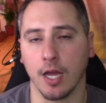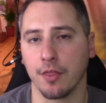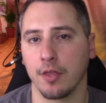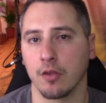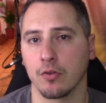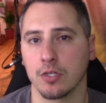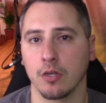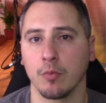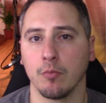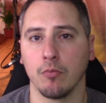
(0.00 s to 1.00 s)
I think there's going
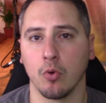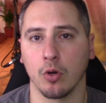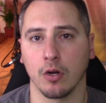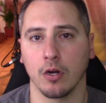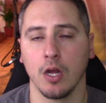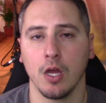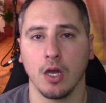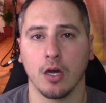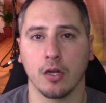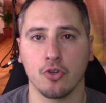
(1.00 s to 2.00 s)
to be more
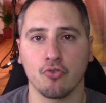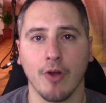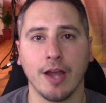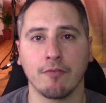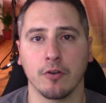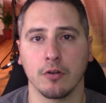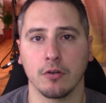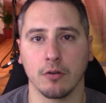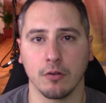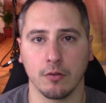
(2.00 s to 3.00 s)

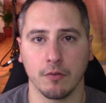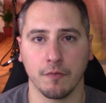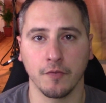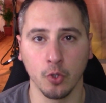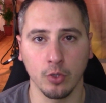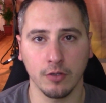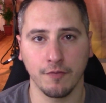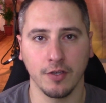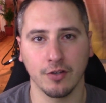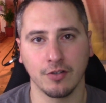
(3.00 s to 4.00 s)
driver-fueled
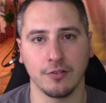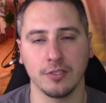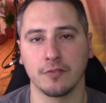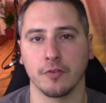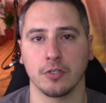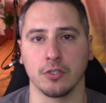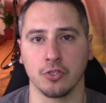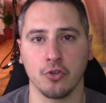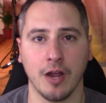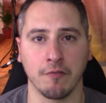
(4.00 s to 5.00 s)
vehicles versus
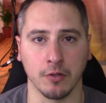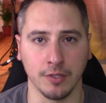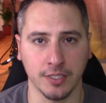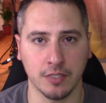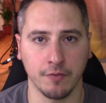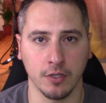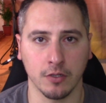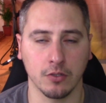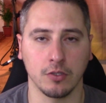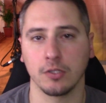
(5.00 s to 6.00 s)
driverless
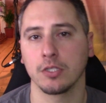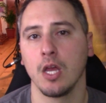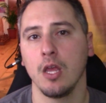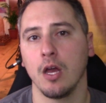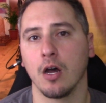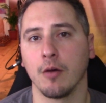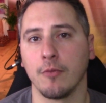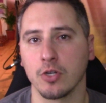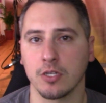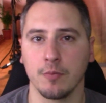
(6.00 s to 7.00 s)
vehicles,
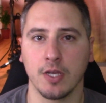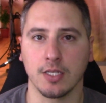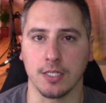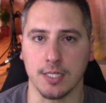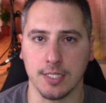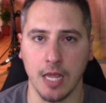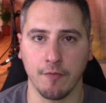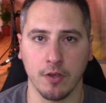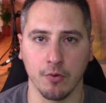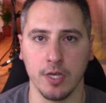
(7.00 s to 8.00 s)
mostly because it's
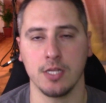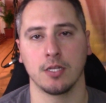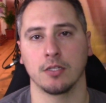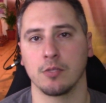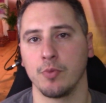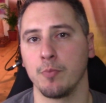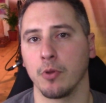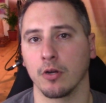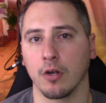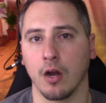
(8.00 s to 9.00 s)
safety reasons. People
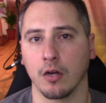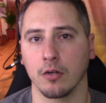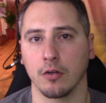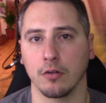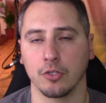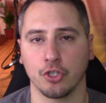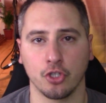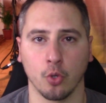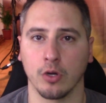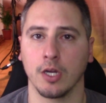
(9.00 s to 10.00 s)
aren't
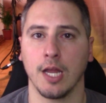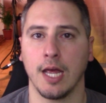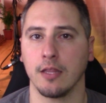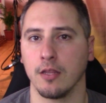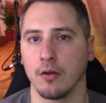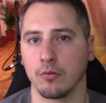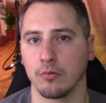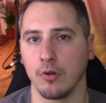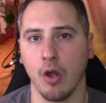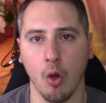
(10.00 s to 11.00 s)
sure yet. They don't
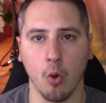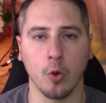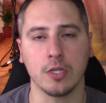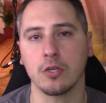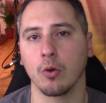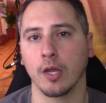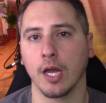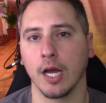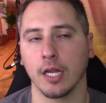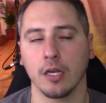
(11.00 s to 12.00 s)
know what's going
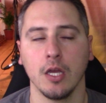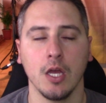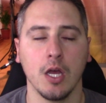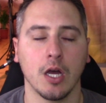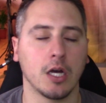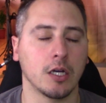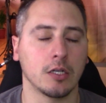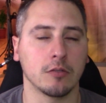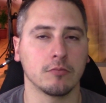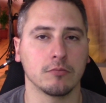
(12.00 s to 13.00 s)
on.
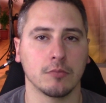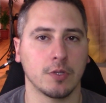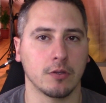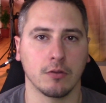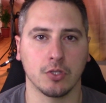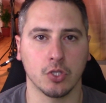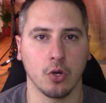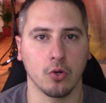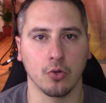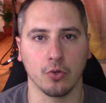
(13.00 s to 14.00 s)
So
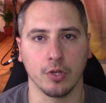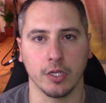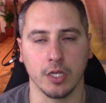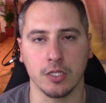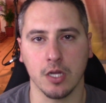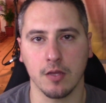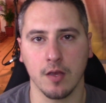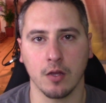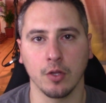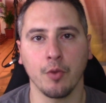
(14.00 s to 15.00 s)
it's going to
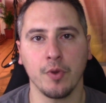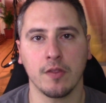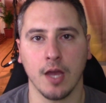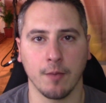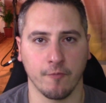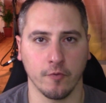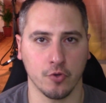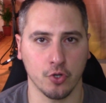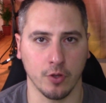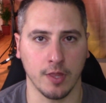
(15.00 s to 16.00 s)
take a little bit of time for
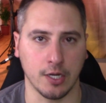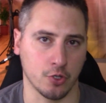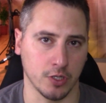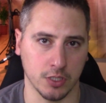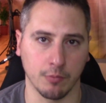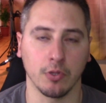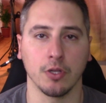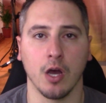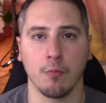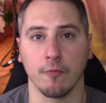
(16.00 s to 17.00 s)
that trust to
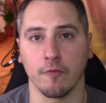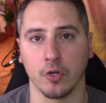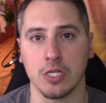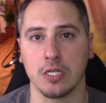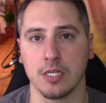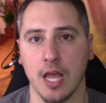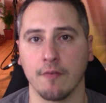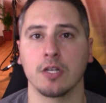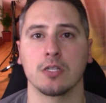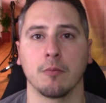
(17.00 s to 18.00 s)
build up versus
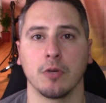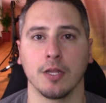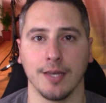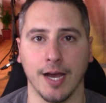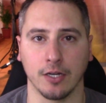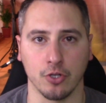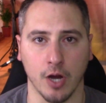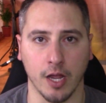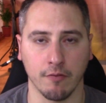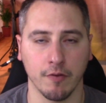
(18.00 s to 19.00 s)
having somebody not
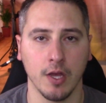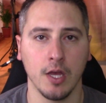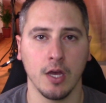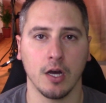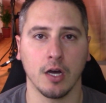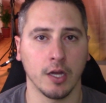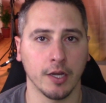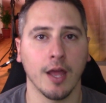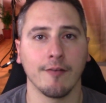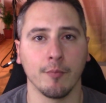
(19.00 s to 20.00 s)
drive and
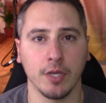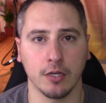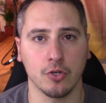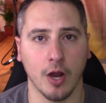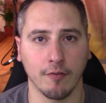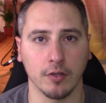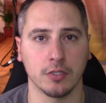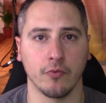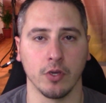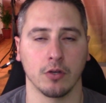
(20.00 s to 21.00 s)
have be in a driverless
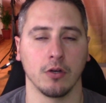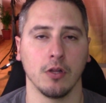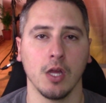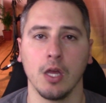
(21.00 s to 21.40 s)
vehicle.